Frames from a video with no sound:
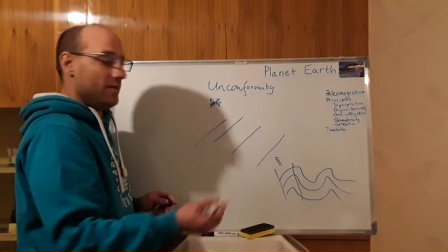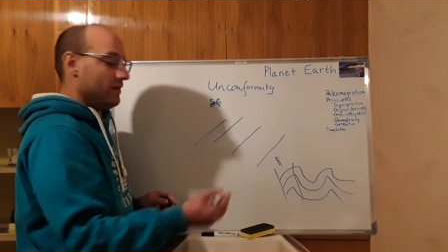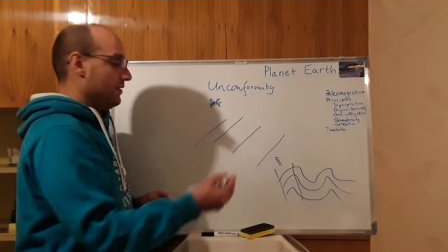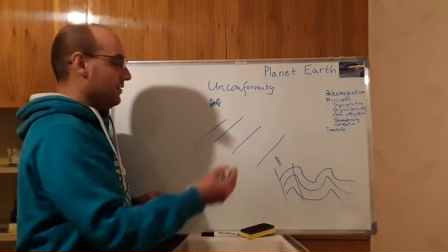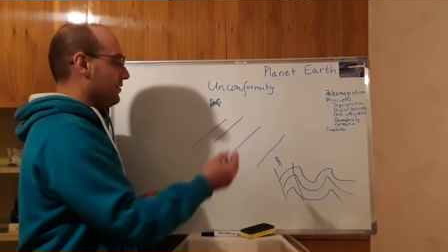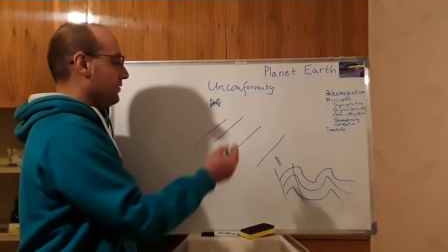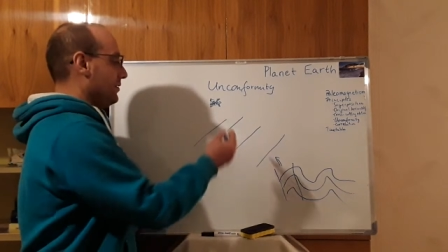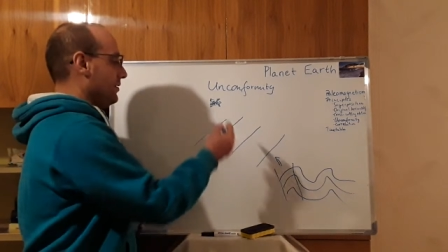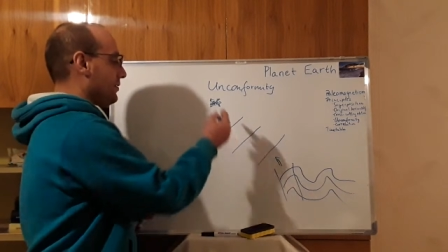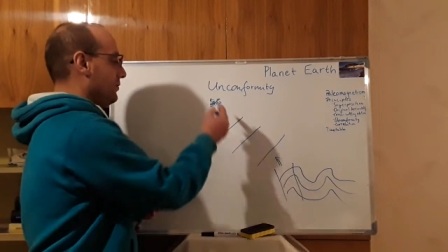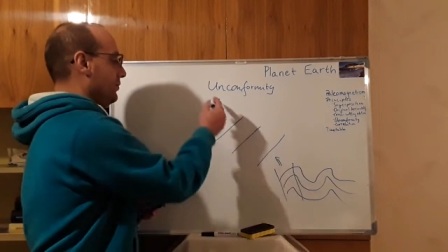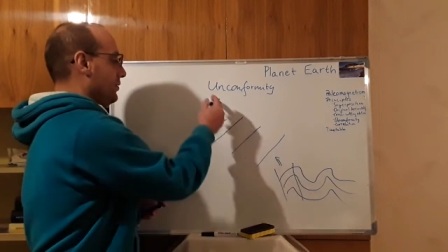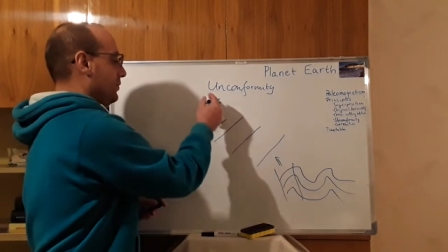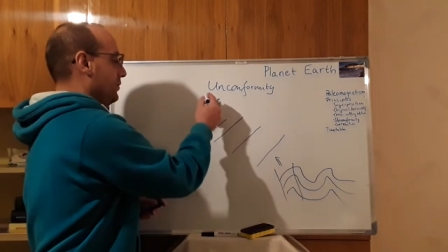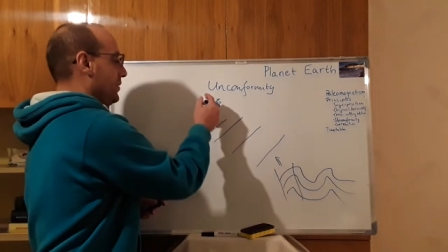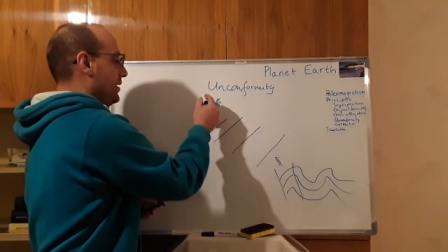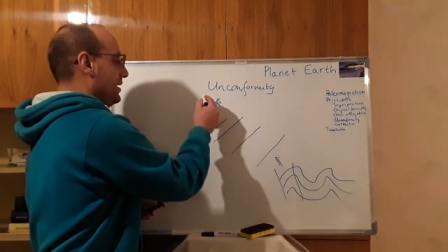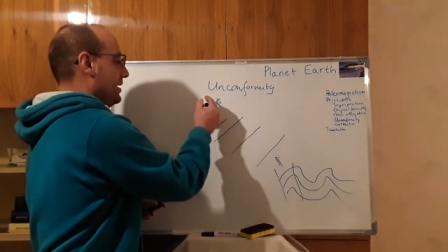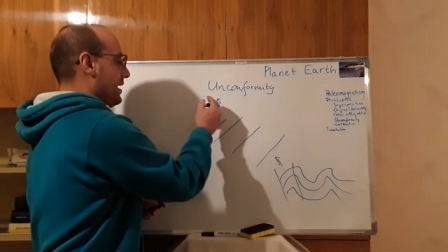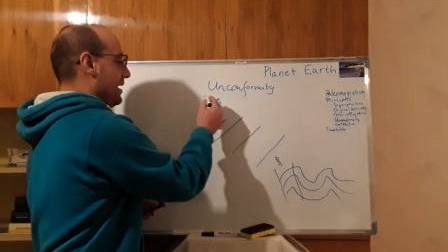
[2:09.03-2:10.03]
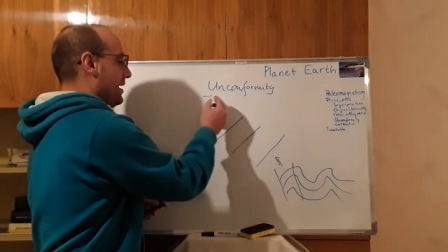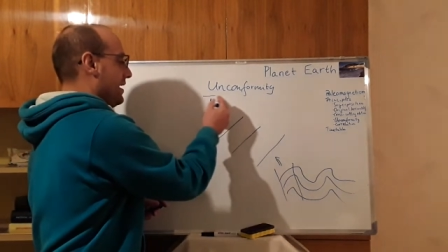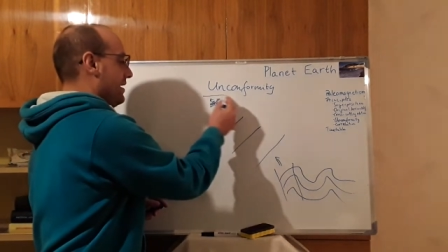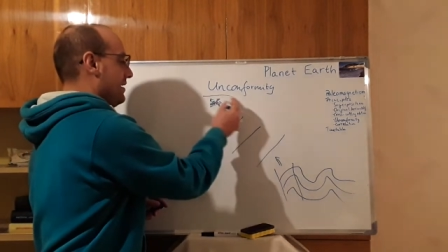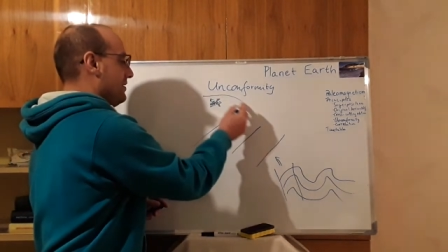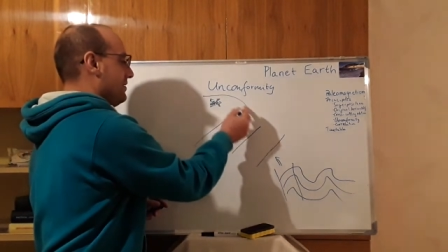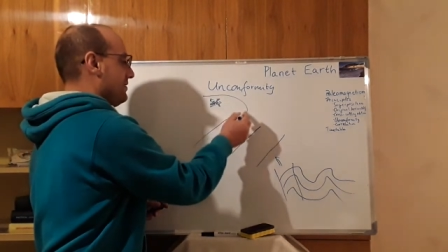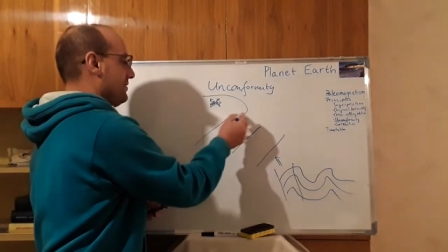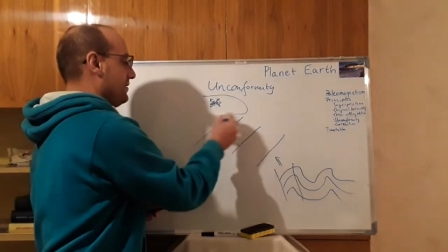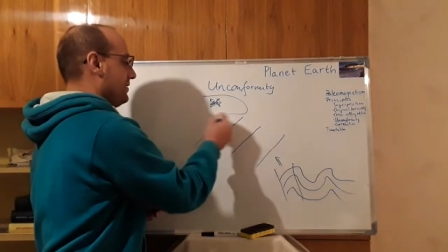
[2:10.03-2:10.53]
So there would be
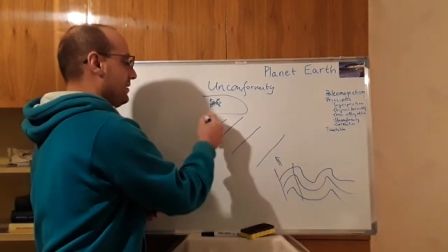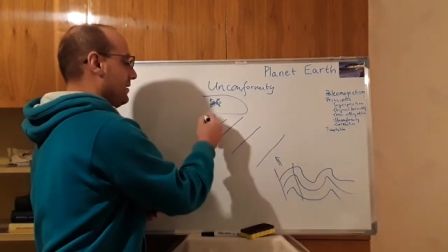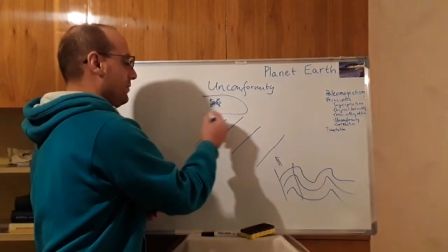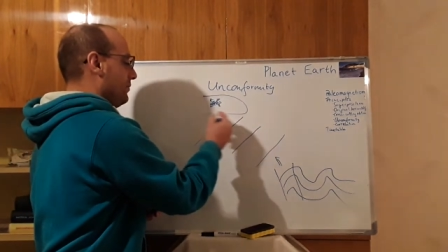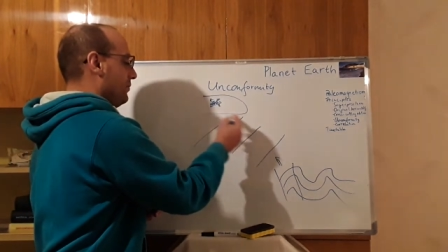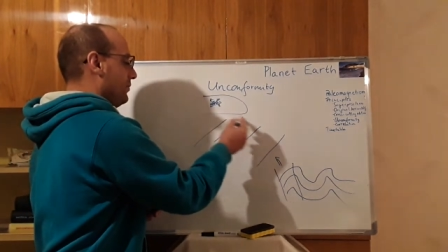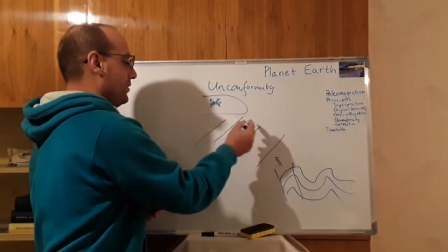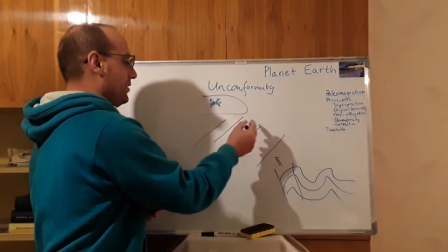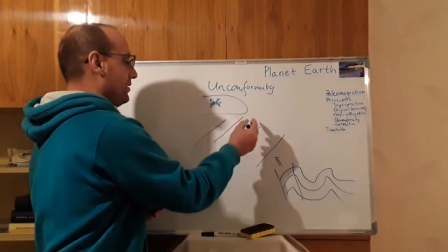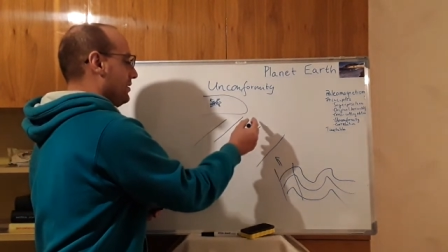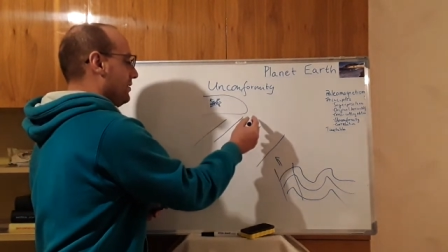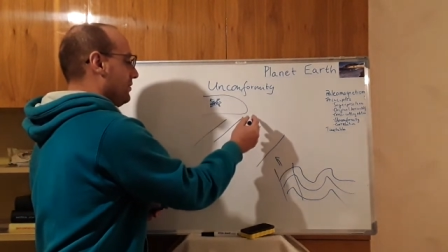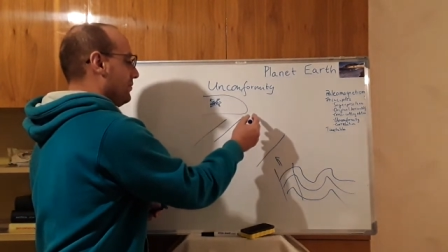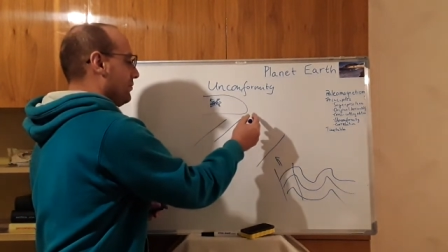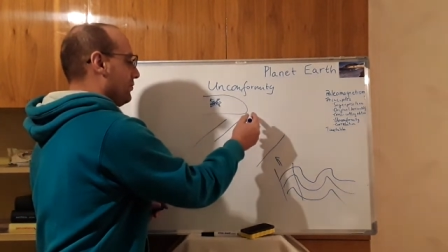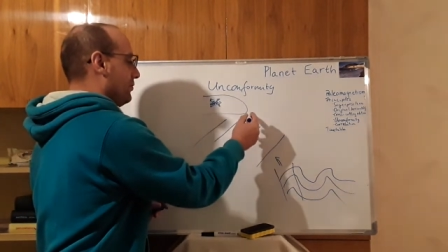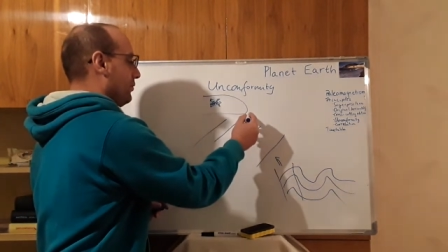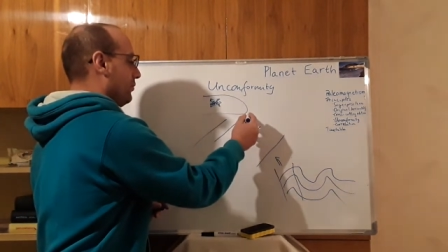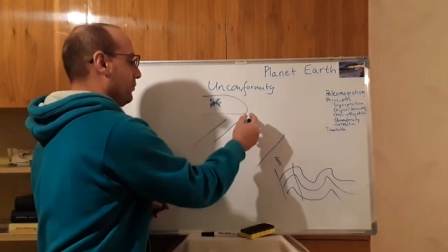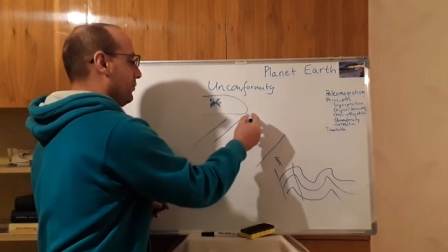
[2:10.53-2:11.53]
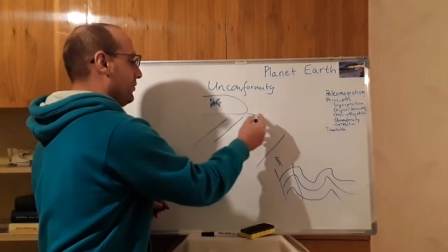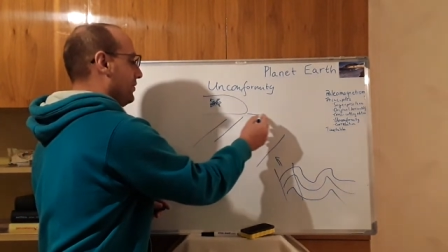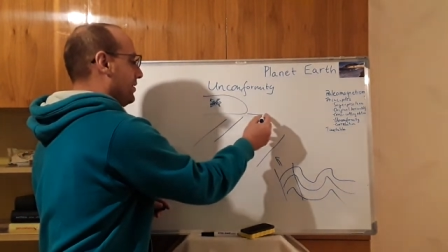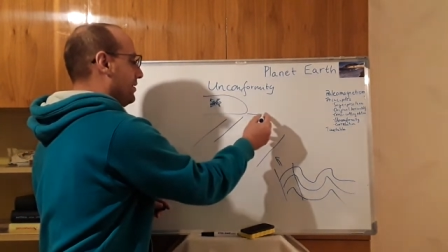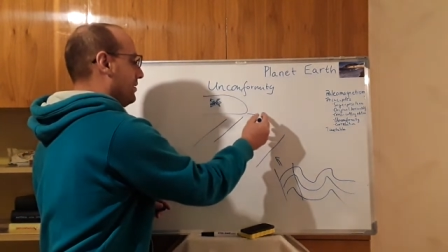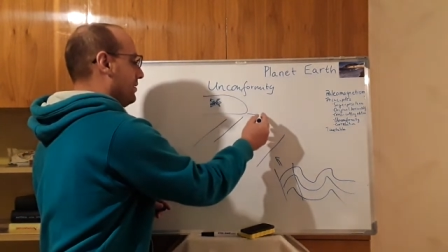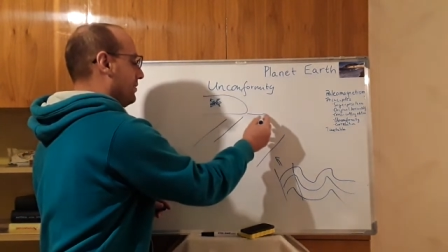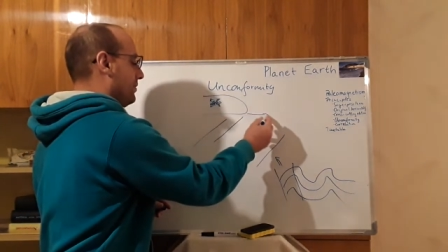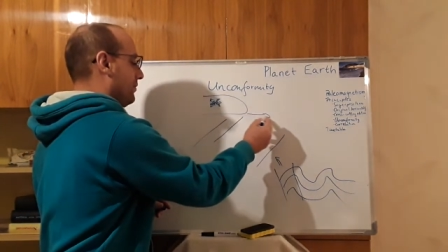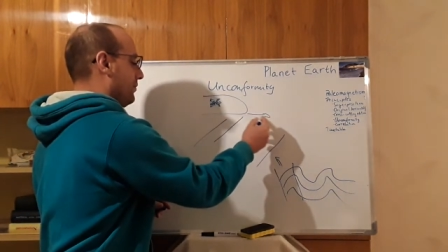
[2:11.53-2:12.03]
ice that would erode
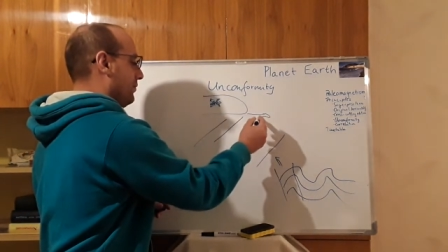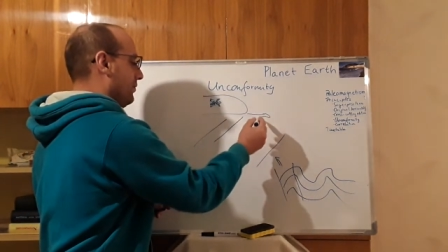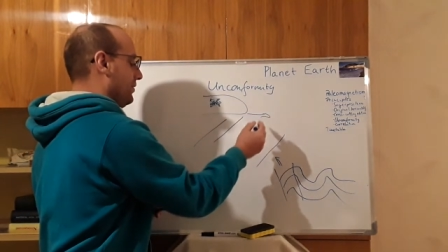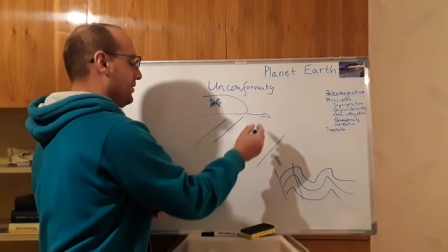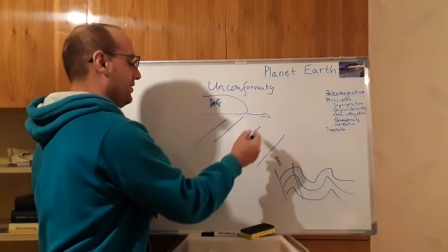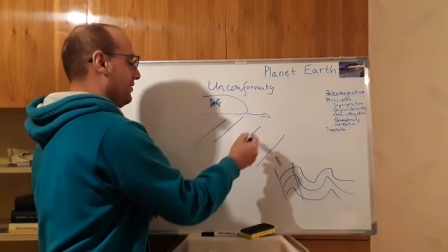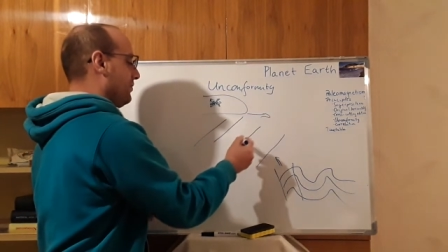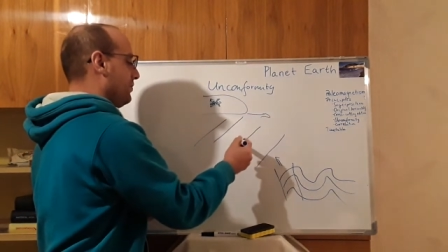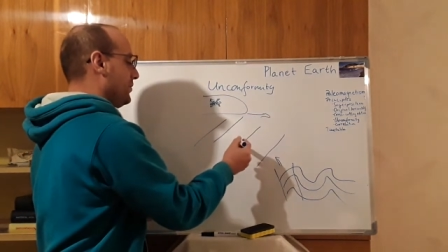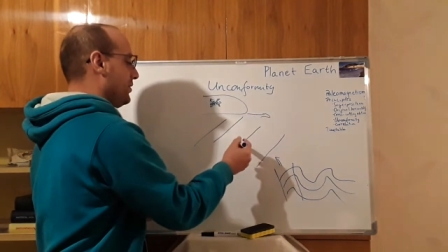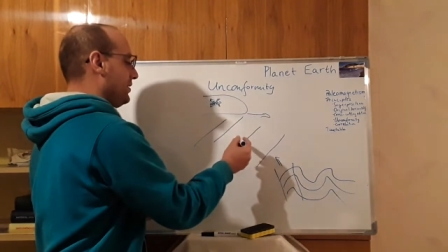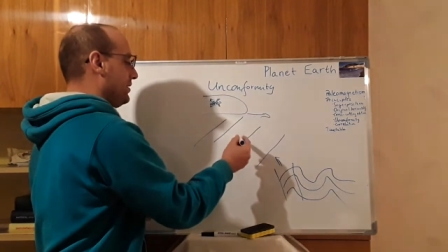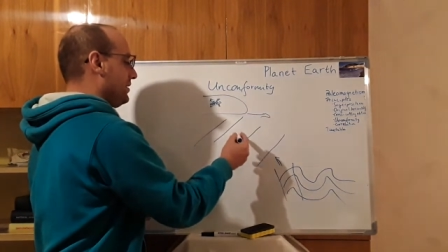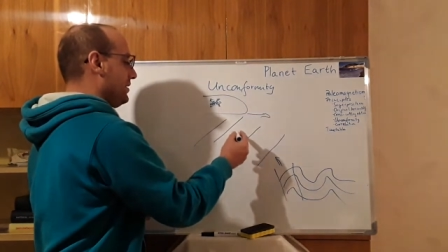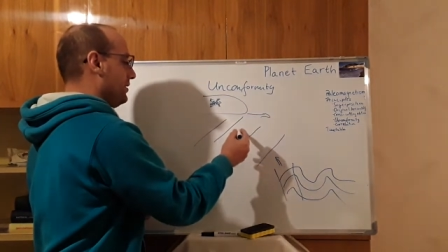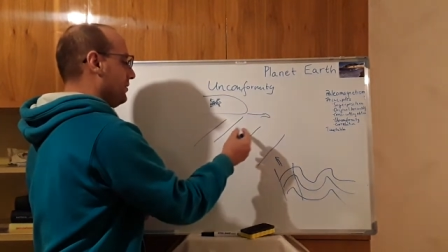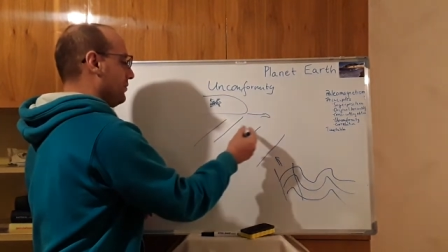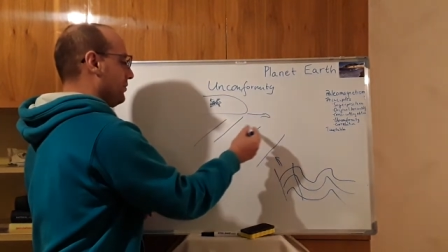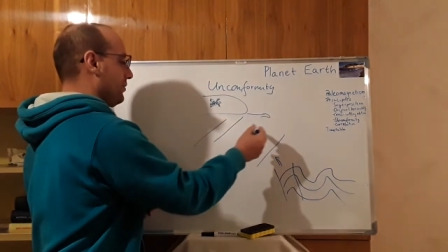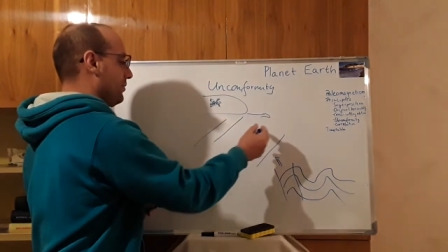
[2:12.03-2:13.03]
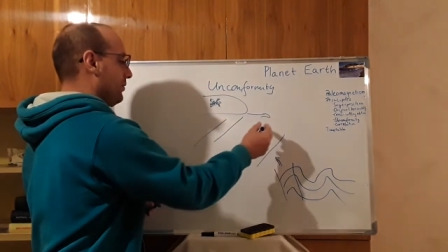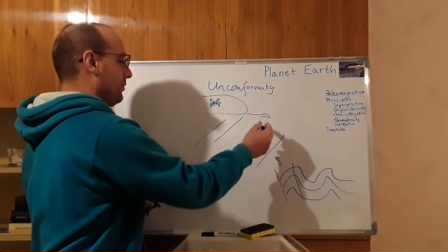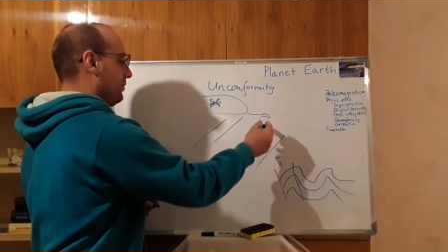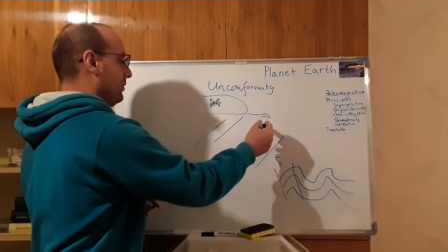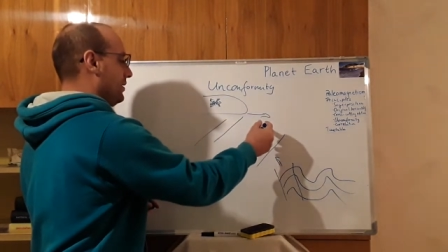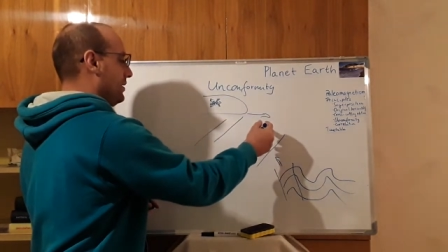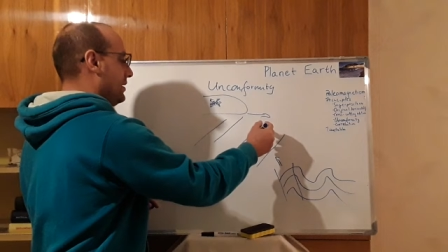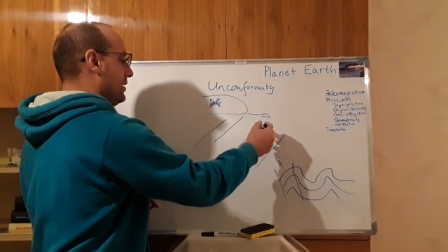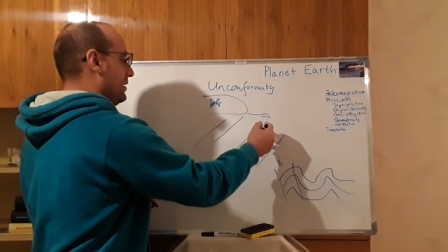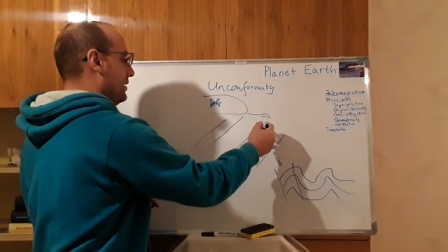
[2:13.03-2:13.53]
all this material